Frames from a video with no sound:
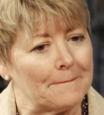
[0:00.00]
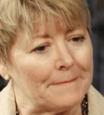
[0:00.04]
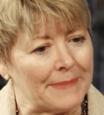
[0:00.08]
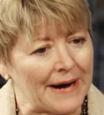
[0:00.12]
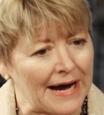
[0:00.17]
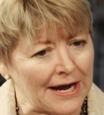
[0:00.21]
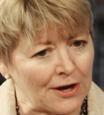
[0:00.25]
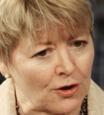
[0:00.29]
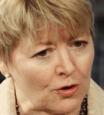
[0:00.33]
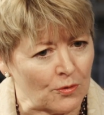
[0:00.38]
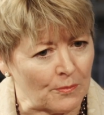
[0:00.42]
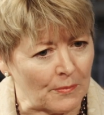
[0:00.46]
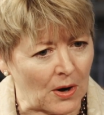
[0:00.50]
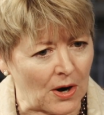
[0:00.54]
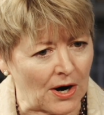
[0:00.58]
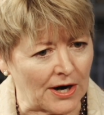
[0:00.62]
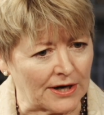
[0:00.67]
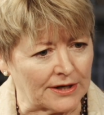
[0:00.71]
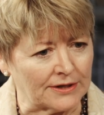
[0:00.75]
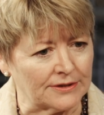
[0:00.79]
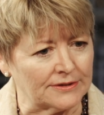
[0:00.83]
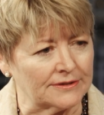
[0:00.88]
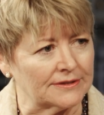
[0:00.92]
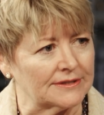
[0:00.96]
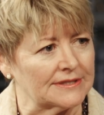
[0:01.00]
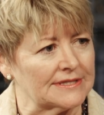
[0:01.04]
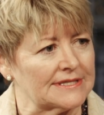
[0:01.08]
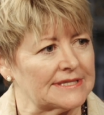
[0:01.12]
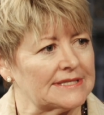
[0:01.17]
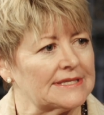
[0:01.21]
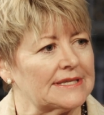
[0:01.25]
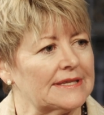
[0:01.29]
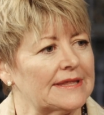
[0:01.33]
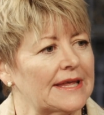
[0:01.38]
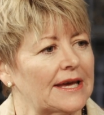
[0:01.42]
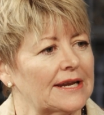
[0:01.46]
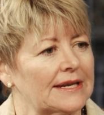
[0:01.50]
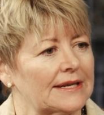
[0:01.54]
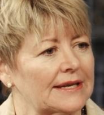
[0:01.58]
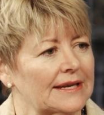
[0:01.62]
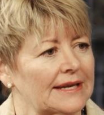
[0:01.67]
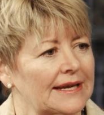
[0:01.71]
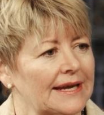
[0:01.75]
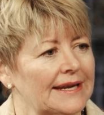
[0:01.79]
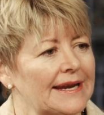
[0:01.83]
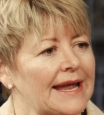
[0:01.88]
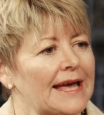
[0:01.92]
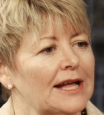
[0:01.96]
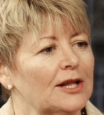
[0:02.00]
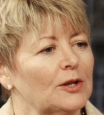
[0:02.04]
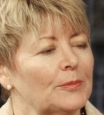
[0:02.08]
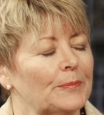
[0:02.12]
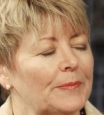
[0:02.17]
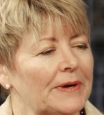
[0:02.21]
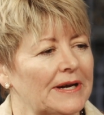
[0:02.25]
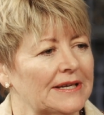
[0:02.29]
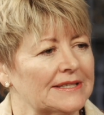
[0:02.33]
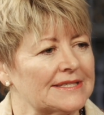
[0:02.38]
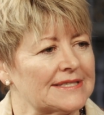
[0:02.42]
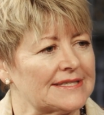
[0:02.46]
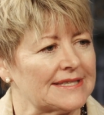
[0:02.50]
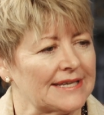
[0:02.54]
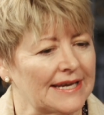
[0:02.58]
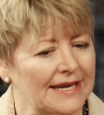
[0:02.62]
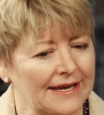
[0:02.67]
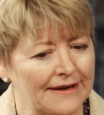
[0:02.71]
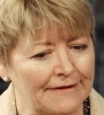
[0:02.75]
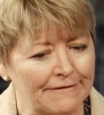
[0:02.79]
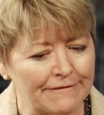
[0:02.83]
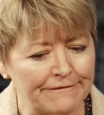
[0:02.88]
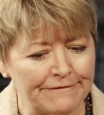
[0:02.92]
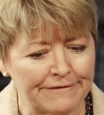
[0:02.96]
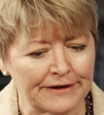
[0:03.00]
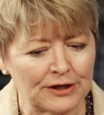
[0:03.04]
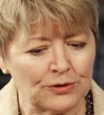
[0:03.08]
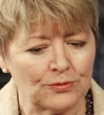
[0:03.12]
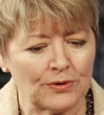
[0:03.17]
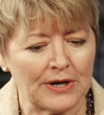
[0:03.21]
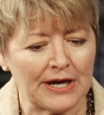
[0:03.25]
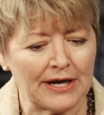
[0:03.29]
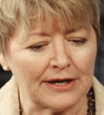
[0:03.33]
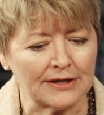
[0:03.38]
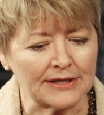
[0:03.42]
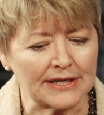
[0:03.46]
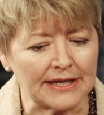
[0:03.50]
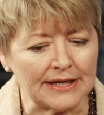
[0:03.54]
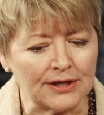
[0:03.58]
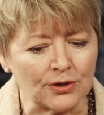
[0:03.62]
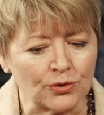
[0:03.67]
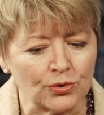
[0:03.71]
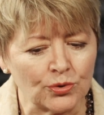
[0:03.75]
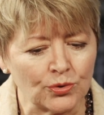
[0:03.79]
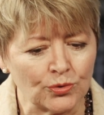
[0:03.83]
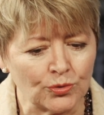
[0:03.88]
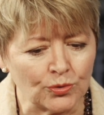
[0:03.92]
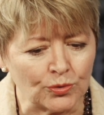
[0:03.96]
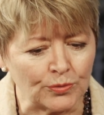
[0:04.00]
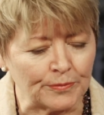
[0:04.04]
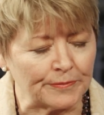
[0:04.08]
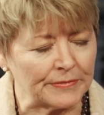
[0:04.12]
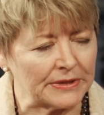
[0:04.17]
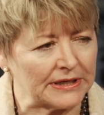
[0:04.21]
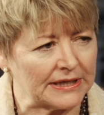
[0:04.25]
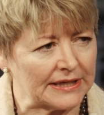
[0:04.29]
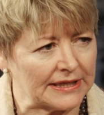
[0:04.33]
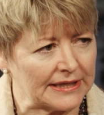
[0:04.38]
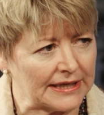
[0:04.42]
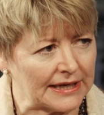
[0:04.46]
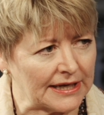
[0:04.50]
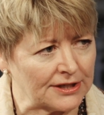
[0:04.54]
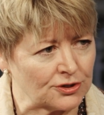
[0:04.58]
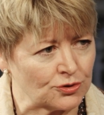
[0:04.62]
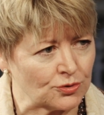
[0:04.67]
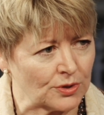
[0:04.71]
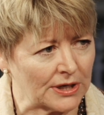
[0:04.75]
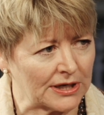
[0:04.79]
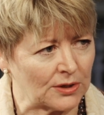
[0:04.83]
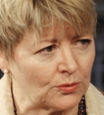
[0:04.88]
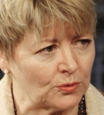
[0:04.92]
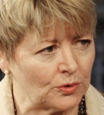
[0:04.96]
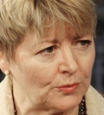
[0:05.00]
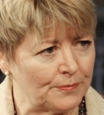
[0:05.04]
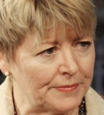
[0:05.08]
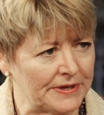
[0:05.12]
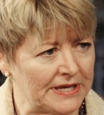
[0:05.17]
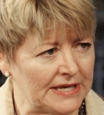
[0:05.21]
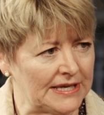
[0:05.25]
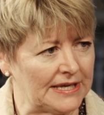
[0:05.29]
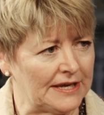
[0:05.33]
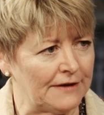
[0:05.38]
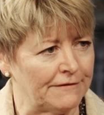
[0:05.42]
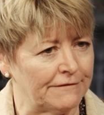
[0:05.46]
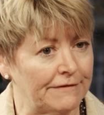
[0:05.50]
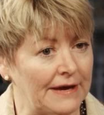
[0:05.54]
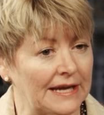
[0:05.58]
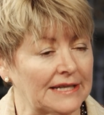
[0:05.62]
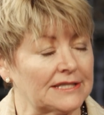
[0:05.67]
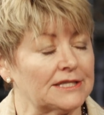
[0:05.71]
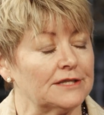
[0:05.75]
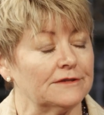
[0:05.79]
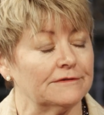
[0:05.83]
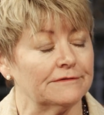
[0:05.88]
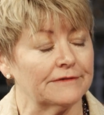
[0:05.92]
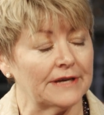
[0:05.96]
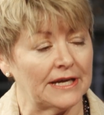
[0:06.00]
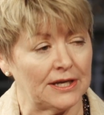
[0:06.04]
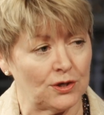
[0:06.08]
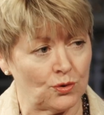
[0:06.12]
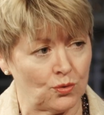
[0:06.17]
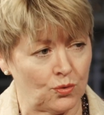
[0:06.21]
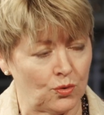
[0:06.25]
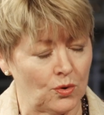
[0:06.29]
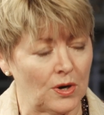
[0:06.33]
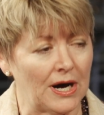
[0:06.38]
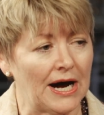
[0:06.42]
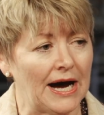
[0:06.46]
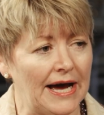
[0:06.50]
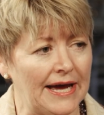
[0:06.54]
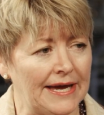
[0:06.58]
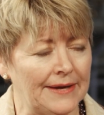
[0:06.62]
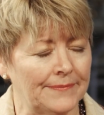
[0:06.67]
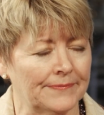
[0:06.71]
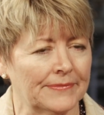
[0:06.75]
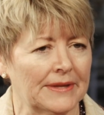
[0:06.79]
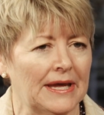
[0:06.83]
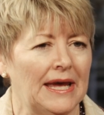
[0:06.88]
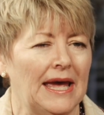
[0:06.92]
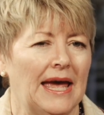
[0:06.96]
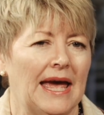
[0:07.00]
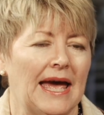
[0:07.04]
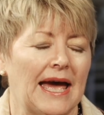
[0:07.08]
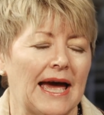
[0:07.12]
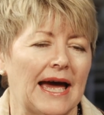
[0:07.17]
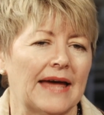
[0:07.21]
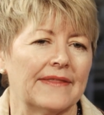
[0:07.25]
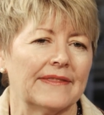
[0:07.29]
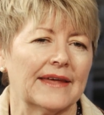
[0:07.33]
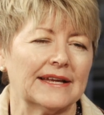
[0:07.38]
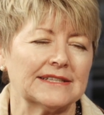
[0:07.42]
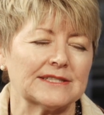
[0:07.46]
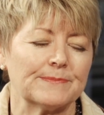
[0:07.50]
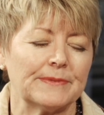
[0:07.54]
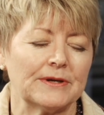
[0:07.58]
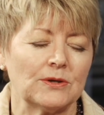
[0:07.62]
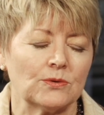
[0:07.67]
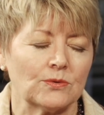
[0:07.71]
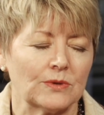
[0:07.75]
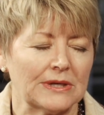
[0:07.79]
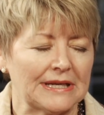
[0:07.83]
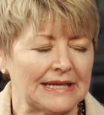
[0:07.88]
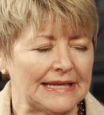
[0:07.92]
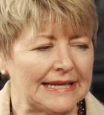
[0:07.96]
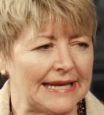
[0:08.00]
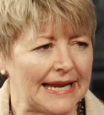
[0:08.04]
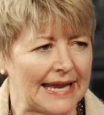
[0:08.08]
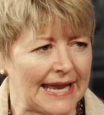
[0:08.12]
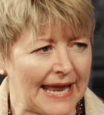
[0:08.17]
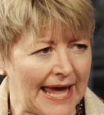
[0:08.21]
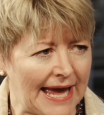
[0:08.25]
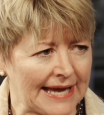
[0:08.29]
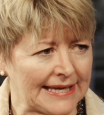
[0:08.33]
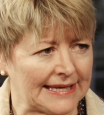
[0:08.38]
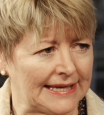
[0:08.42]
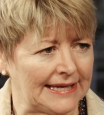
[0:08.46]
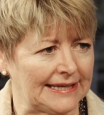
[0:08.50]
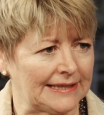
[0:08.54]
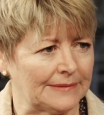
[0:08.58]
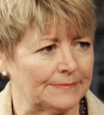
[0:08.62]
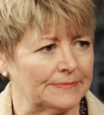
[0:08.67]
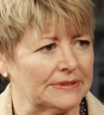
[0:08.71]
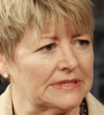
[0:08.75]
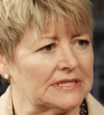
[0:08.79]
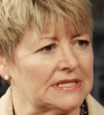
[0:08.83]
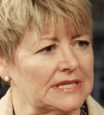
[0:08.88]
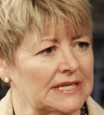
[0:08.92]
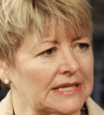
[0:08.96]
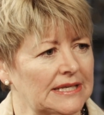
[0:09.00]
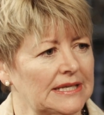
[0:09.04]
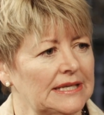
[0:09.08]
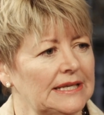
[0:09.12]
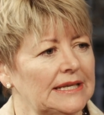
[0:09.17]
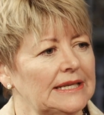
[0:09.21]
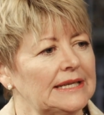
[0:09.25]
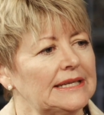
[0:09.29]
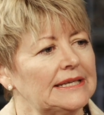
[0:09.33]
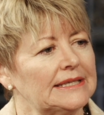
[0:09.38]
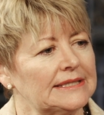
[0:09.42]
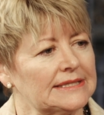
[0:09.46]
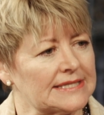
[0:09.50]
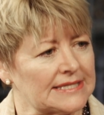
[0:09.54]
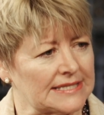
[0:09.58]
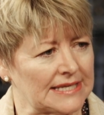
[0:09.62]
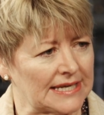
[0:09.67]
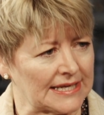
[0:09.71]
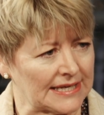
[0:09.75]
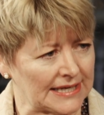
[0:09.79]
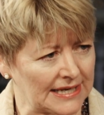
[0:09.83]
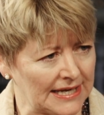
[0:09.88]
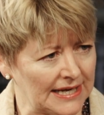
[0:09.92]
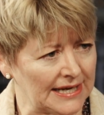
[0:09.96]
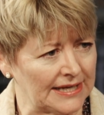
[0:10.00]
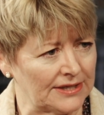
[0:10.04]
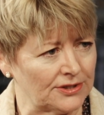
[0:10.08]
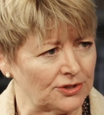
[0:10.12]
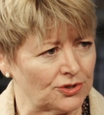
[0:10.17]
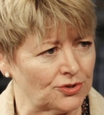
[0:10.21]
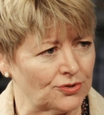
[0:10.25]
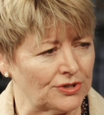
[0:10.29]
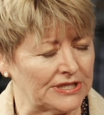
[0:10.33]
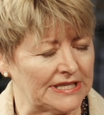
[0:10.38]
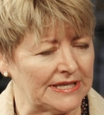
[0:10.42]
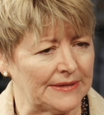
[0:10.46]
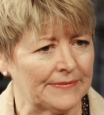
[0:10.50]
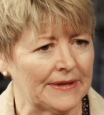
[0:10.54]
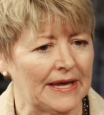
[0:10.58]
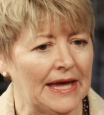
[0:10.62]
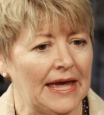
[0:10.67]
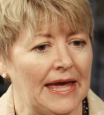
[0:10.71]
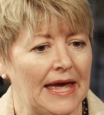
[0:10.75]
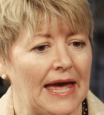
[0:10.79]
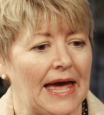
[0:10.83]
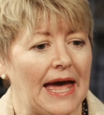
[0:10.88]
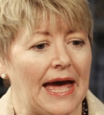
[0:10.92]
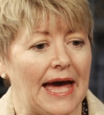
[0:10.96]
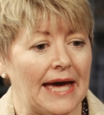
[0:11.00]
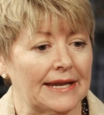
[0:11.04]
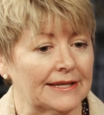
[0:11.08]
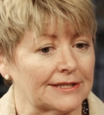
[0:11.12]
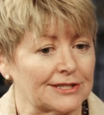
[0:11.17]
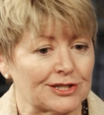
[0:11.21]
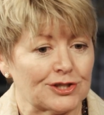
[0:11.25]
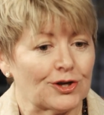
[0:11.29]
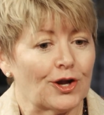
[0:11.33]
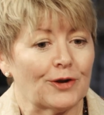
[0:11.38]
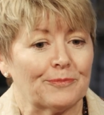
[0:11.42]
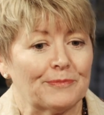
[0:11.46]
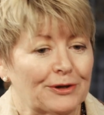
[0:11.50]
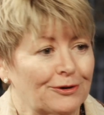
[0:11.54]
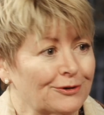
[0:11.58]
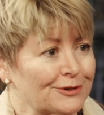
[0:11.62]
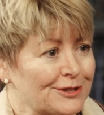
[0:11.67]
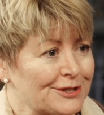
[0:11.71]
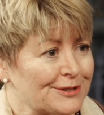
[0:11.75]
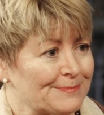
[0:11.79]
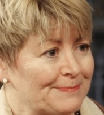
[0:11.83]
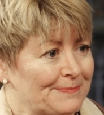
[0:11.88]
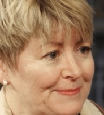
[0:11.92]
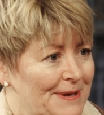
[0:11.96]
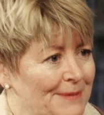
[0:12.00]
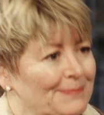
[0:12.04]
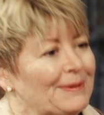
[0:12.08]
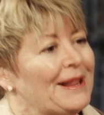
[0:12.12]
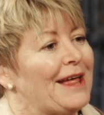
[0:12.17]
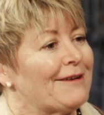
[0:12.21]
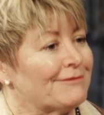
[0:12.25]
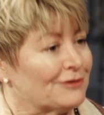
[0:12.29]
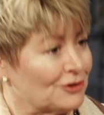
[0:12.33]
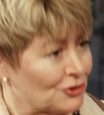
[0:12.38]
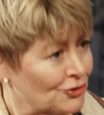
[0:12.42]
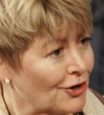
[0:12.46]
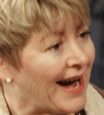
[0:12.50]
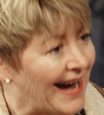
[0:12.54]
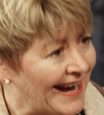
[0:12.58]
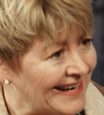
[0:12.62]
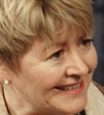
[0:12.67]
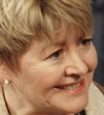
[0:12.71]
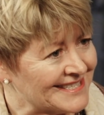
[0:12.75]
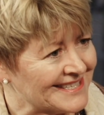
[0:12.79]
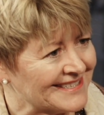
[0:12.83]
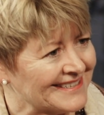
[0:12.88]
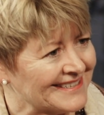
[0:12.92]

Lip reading: biomarkers that can help us figure out in whom a drug will be effective and why. And that's been really lacking, particularly in psychiatry. And it's not because people haven't tried.